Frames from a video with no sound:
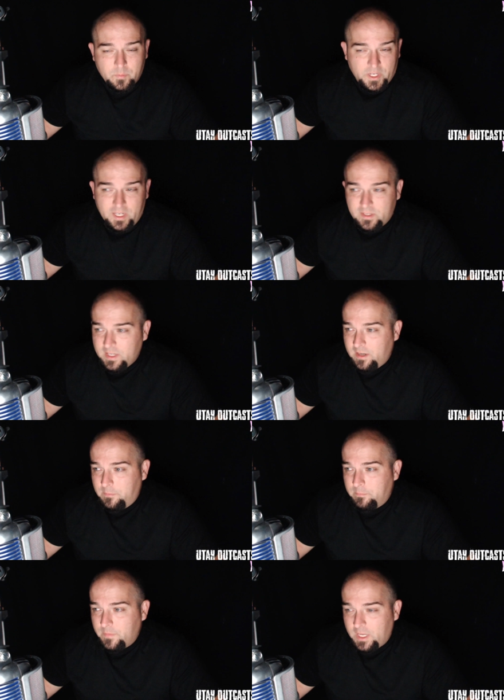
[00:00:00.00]
But he
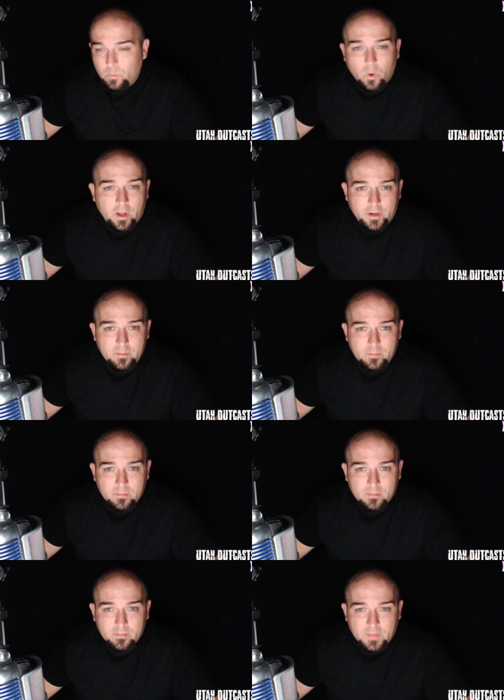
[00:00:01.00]
did. He won.
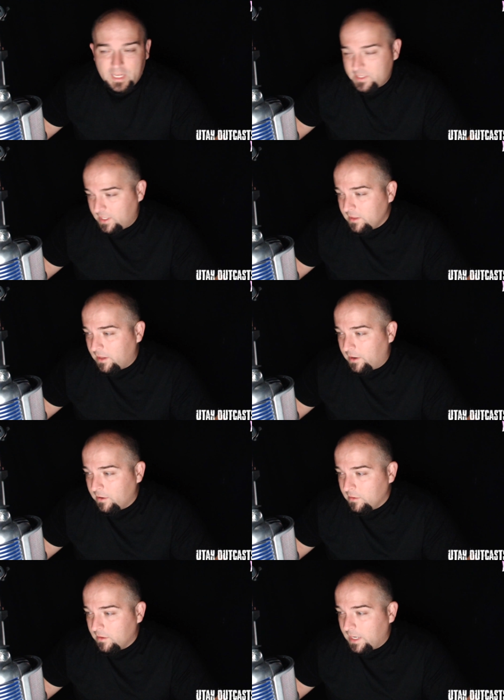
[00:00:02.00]
He's in
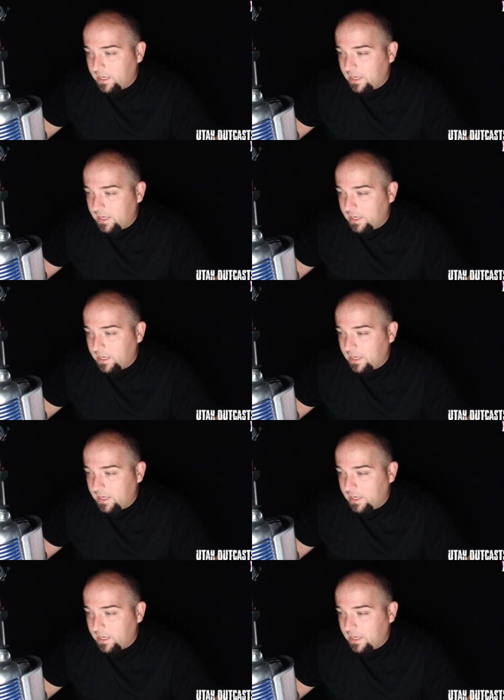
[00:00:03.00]
there.